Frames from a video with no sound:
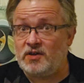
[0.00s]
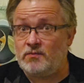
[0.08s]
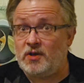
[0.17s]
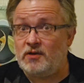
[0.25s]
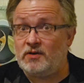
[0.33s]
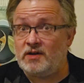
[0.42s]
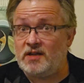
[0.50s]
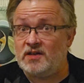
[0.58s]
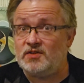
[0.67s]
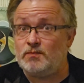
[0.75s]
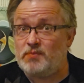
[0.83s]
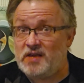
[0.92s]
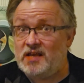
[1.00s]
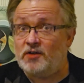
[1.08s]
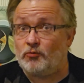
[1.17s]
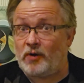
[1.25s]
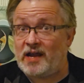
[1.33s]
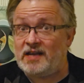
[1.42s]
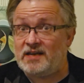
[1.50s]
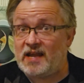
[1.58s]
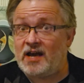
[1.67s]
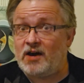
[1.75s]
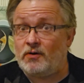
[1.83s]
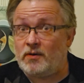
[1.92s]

community is being right now